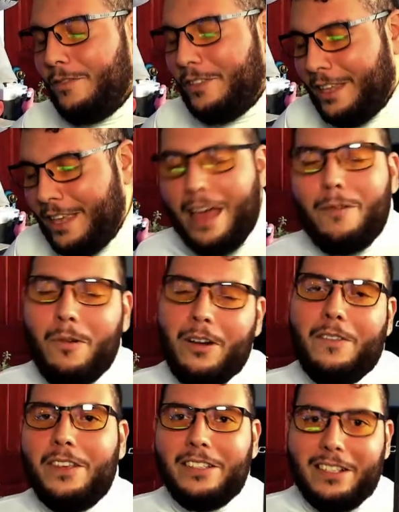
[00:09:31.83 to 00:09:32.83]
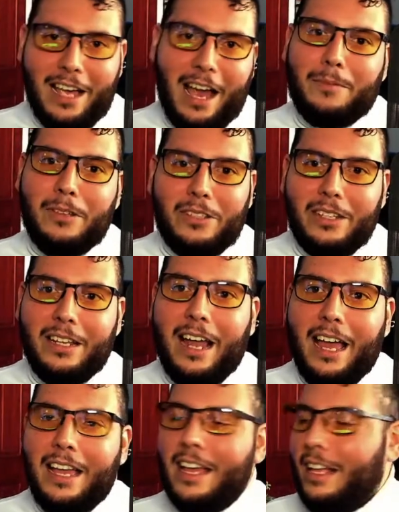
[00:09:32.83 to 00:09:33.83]
Get one of these adapters
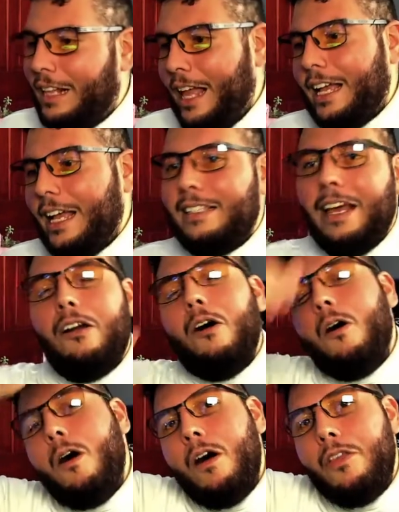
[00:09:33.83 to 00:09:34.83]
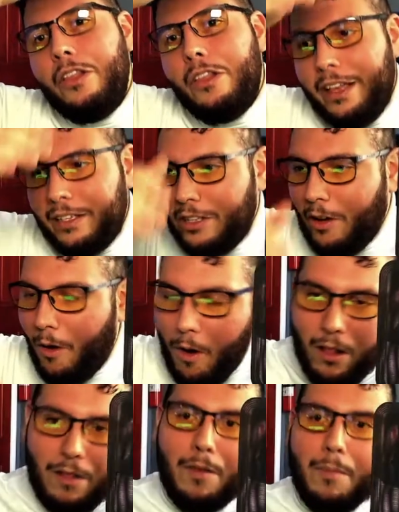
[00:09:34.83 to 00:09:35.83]
today. Like I said, all the links to
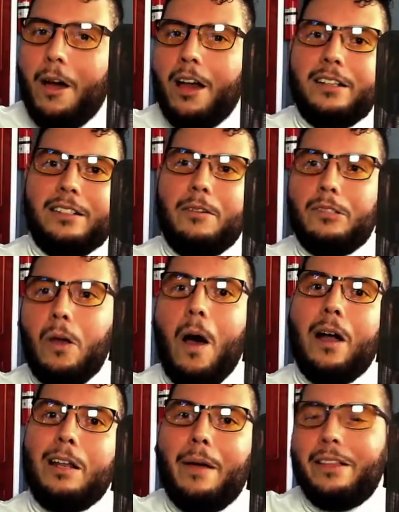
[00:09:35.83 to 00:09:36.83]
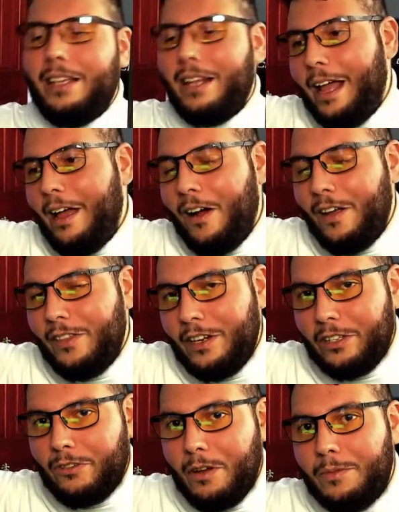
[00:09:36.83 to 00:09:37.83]
all of the products I was talking about today are in the
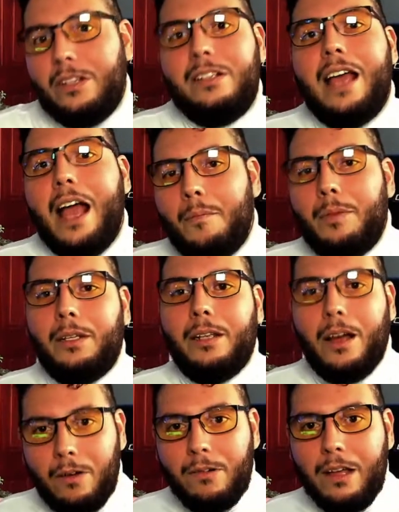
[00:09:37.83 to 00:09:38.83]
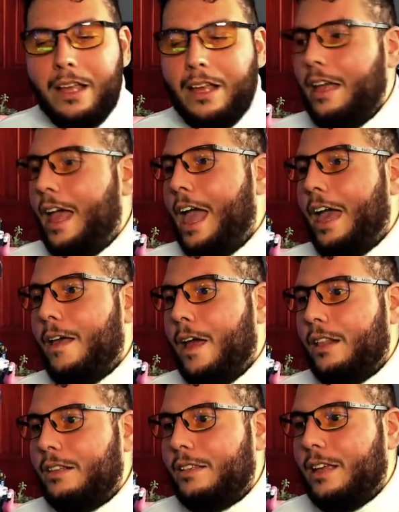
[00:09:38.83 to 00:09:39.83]
description down below.
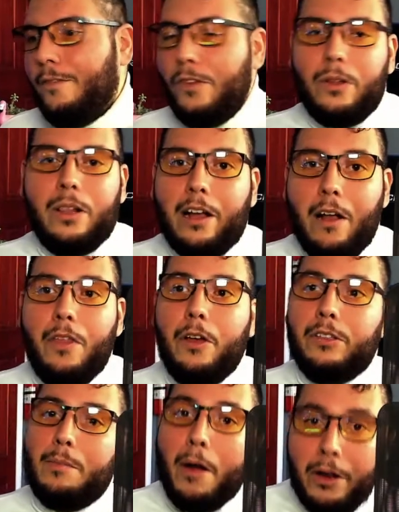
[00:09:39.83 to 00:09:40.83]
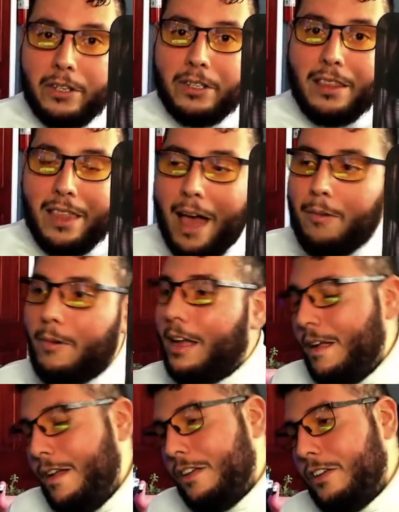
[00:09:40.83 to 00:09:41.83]
And if you click on those and purchase it that
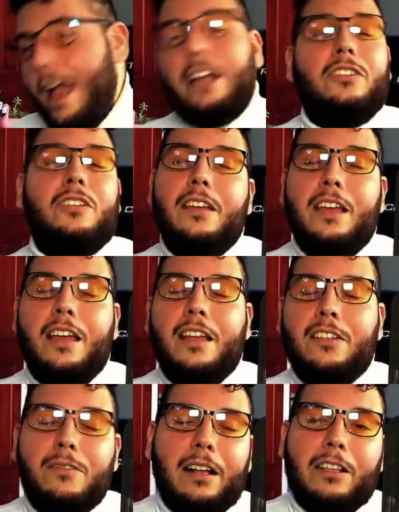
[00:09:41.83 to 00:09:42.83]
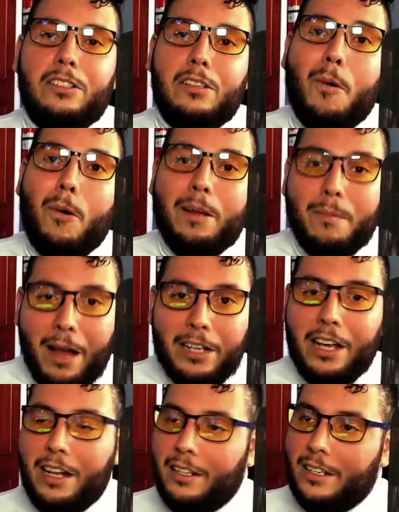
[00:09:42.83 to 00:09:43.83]
way, you're actually indirectly supporting my
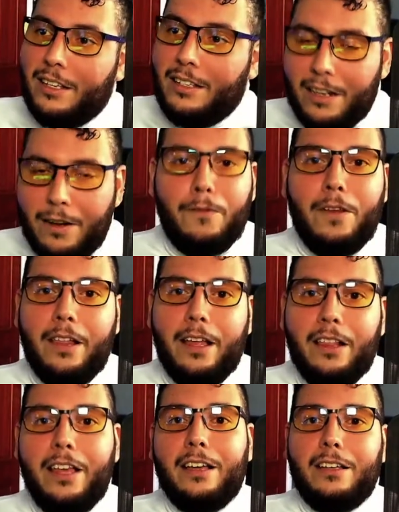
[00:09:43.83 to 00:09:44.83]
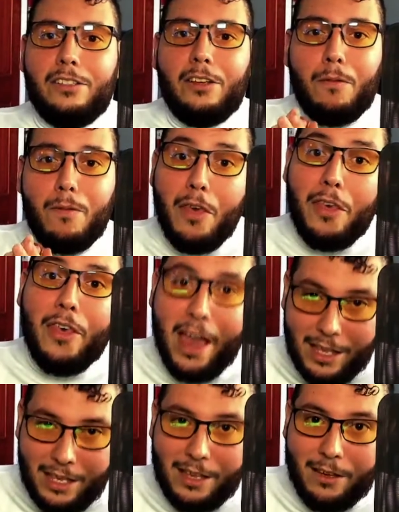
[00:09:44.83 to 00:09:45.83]
channel because it's an affiliate link, so
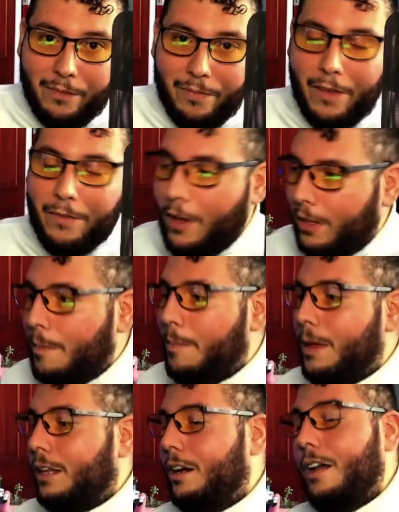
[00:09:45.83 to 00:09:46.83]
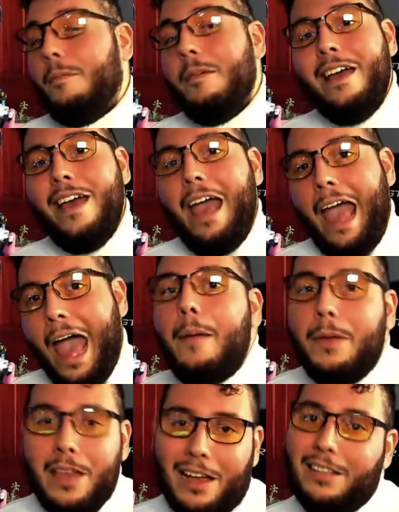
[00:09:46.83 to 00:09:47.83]
thank you if you end up picking it up.
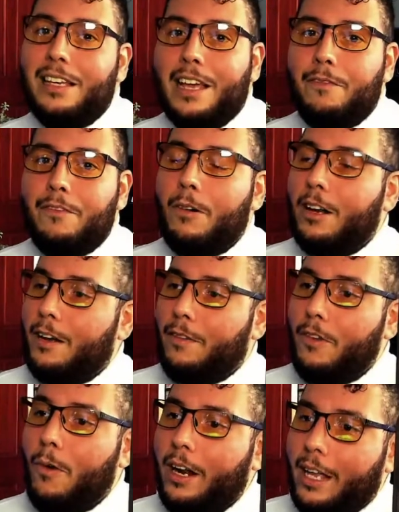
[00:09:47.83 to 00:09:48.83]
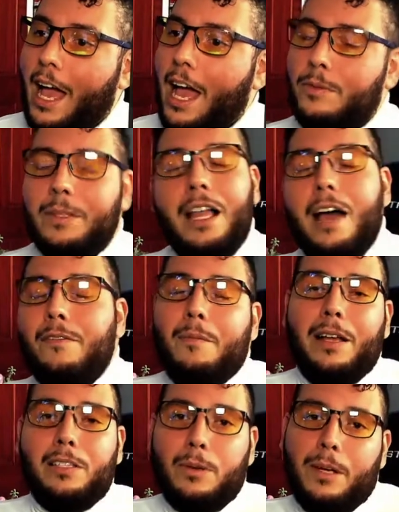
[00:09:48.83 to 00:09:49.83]
Happy hunting, everyone, and if you want to catch me live on
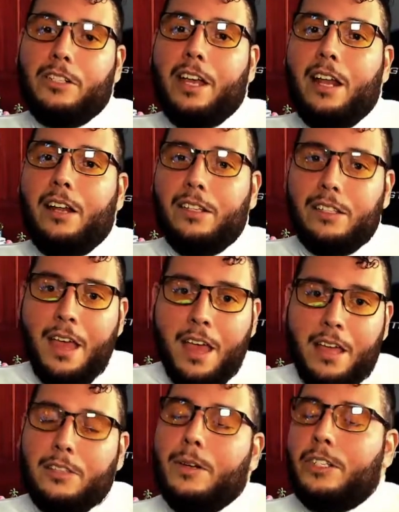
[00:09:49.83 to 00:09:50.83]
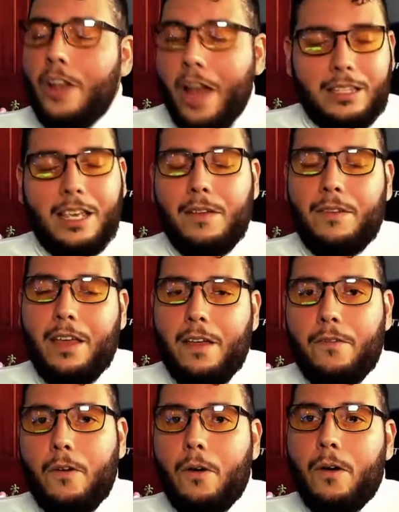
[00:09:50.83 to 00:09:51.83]
my Twitch channel, it's
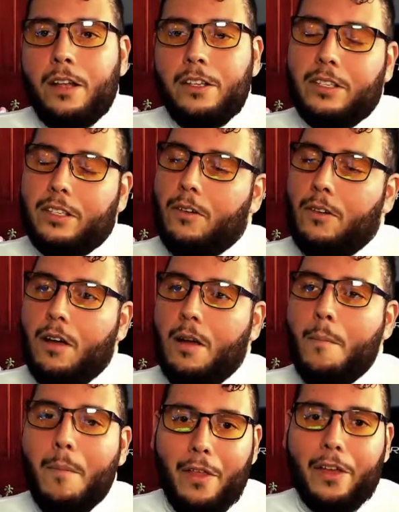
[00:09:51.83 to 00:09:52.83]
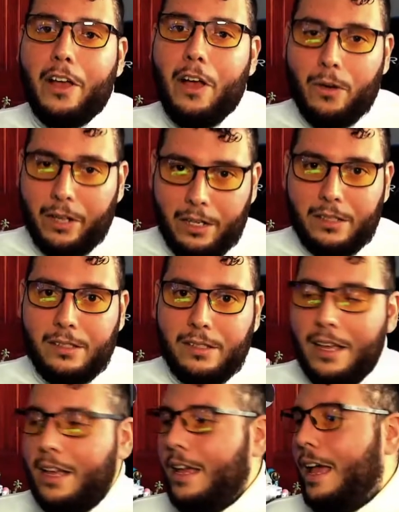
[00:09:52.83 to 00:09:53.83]
twitch.tv/mothercoconuts.
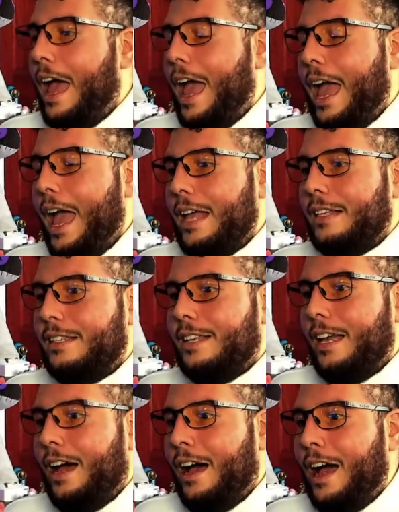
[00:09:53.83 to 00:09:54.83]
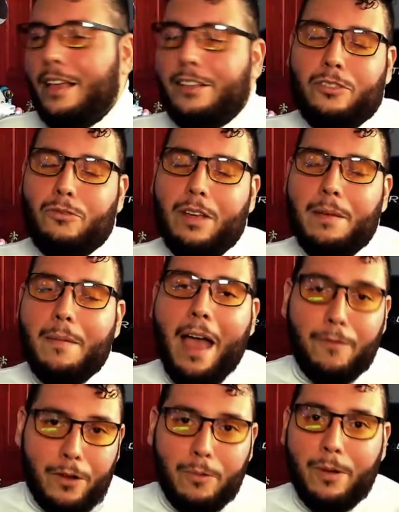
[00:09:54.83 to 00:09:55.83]
And I stream
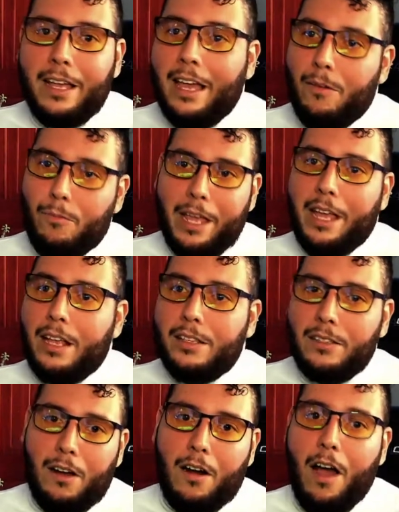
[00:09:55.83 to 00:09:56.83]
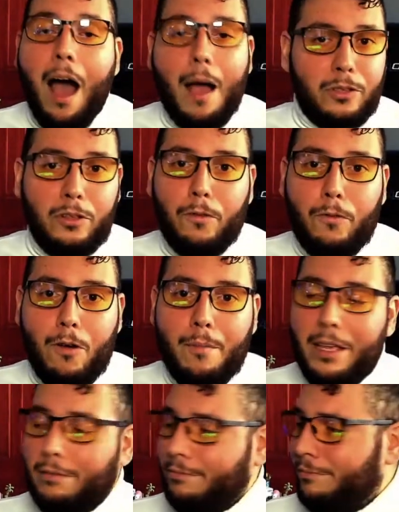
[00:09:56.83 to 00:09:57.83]
every week, and weekends are optional for
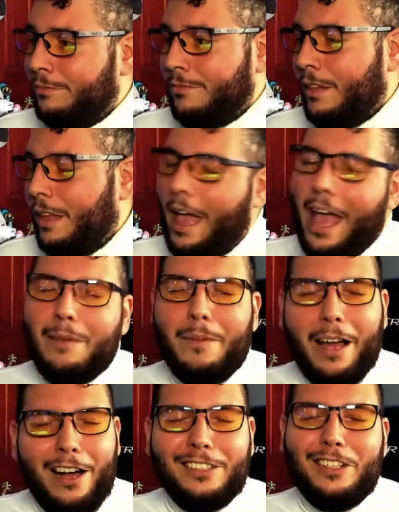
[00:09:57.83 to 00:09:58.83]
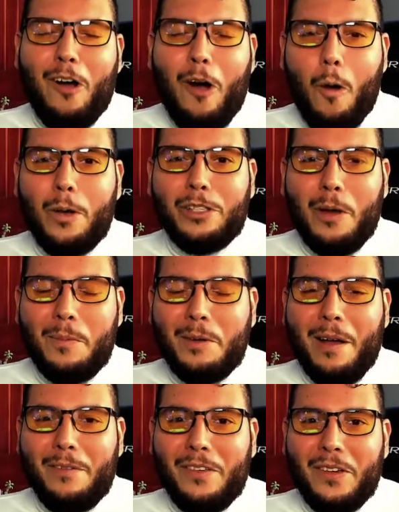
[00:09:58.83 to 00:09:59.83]
me. And my hunts are always open to
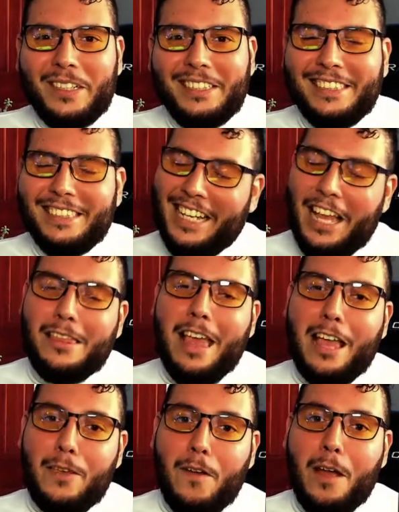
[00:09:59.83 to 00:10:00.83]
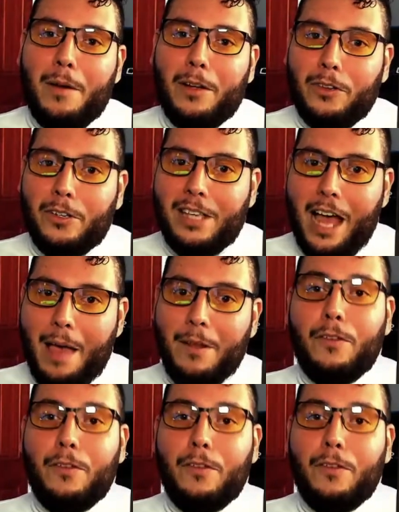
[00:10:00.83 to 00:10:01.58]
my viewers. Thank you very much for your time.